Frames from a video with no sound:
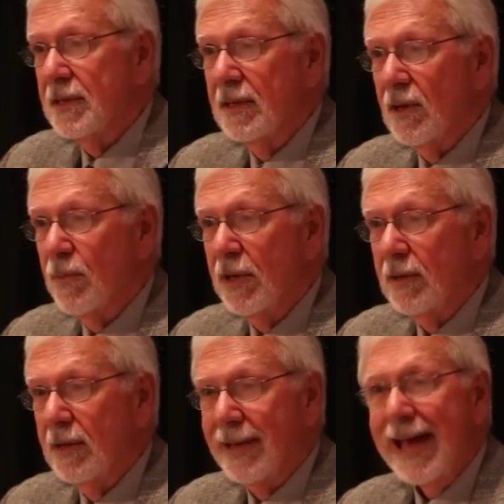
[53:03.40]
in the
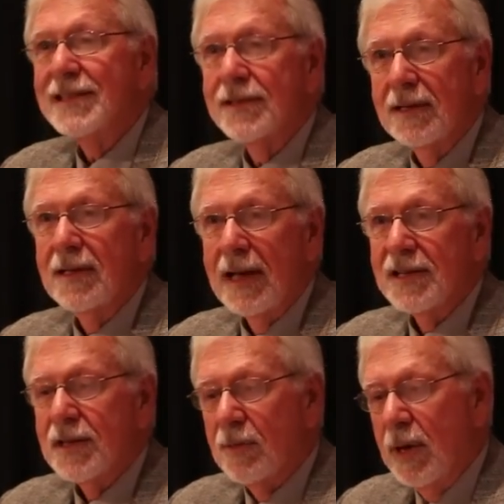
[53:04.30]
computer, and that's
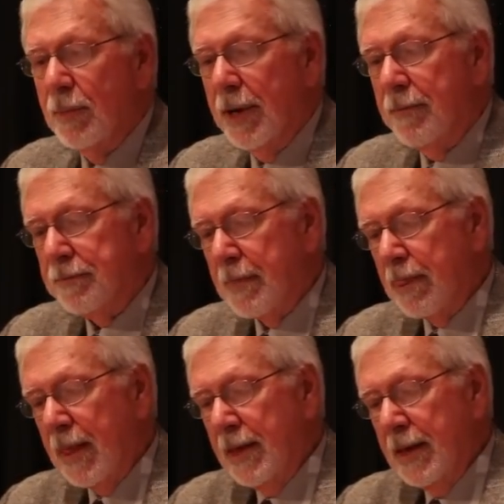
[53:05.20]
that's our memory.
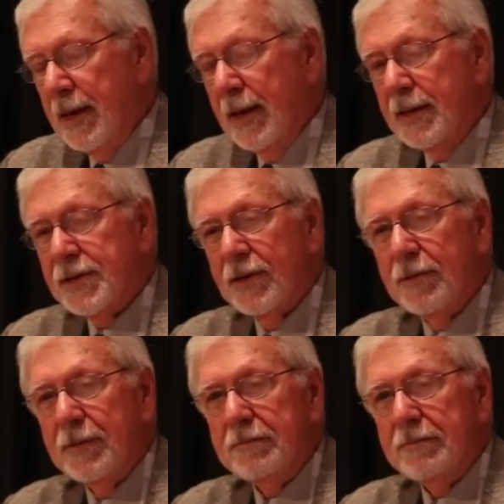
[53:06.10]
So